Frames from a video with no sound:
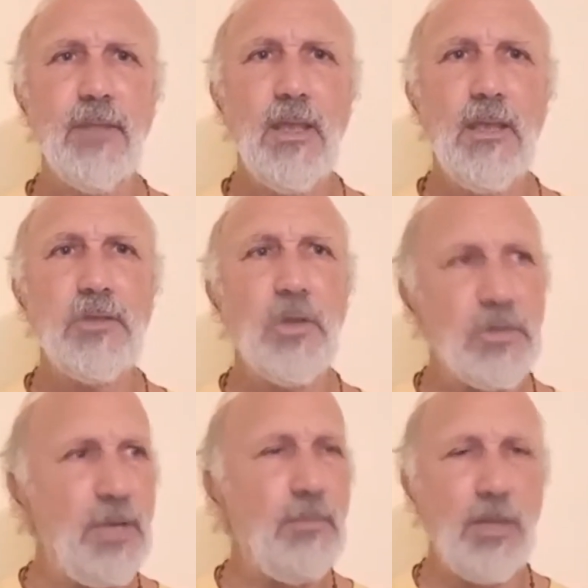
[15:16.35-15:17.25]
So
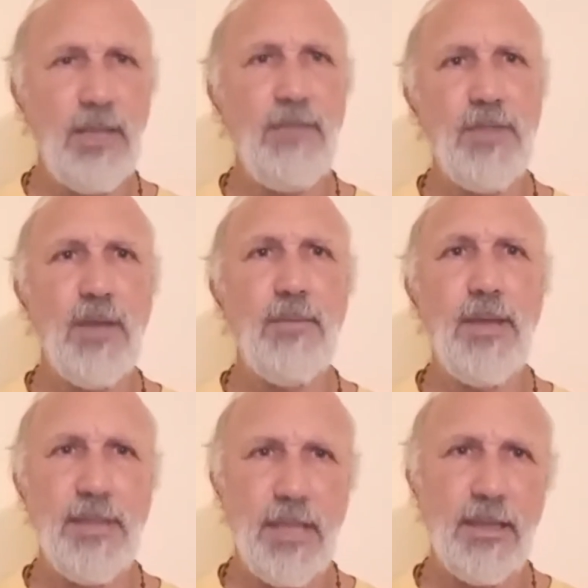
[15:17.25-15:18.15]
she believed him
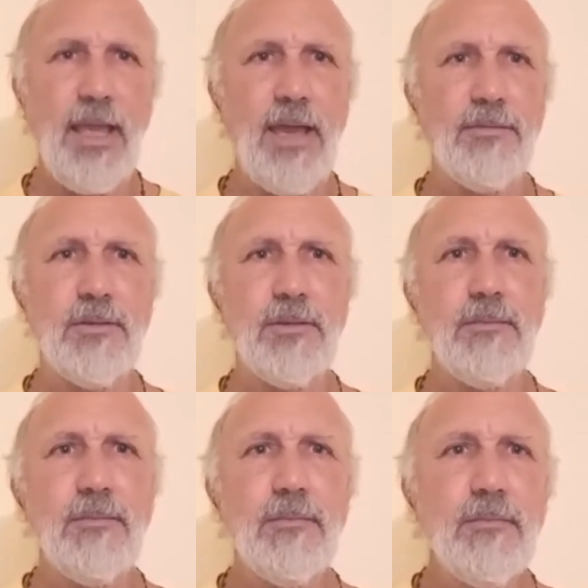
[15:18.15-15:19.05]
and then left.
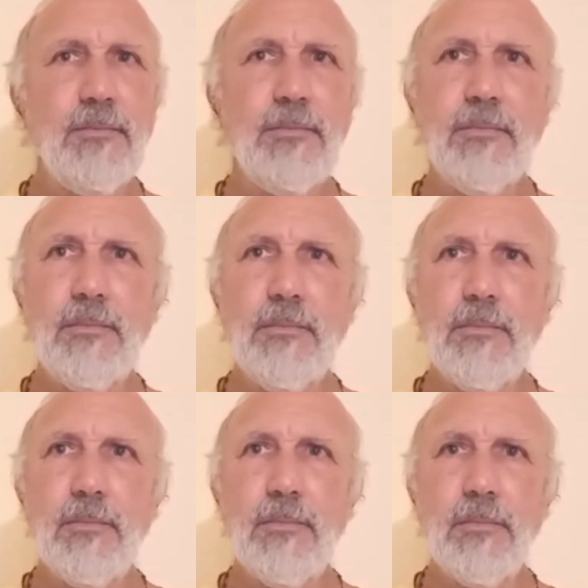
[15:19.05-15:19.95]

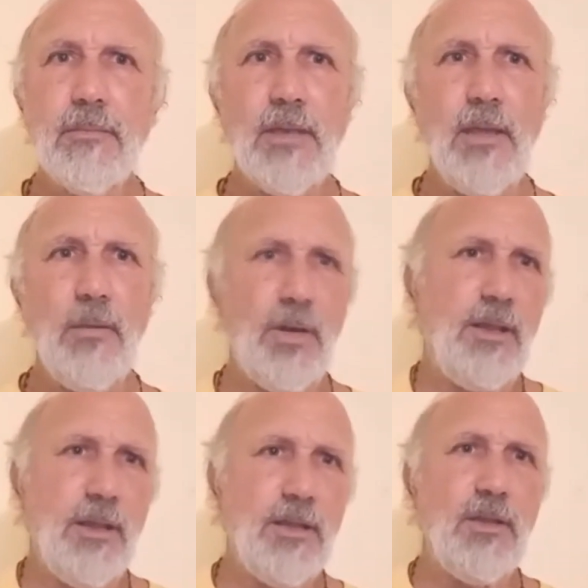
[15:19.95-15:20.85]
Okay, what are
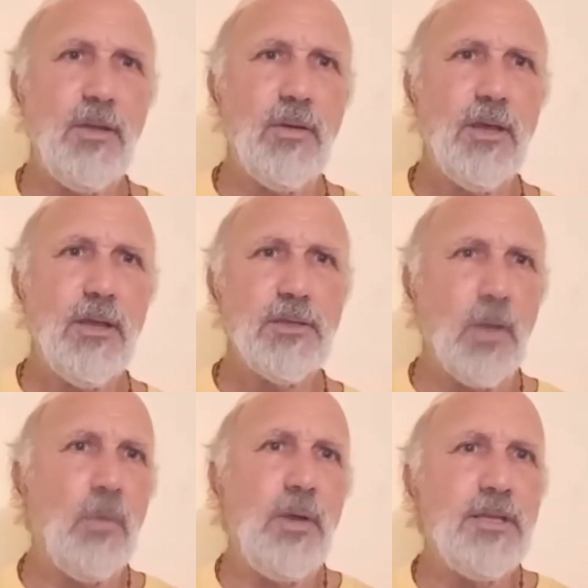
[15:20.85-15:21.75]
you going to do?
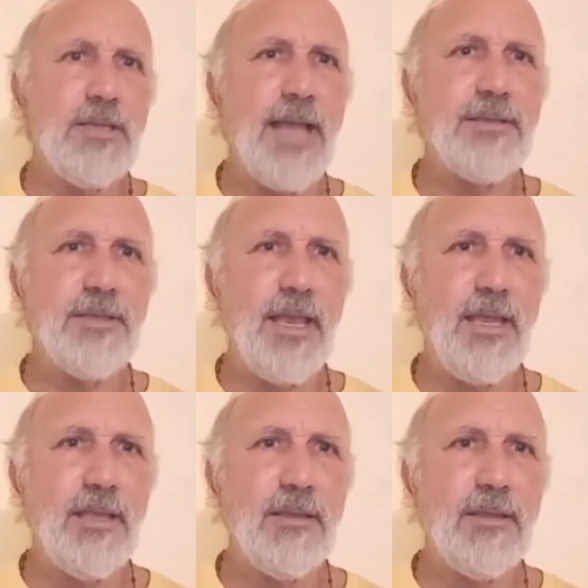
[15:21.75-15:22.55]
So what is that saying?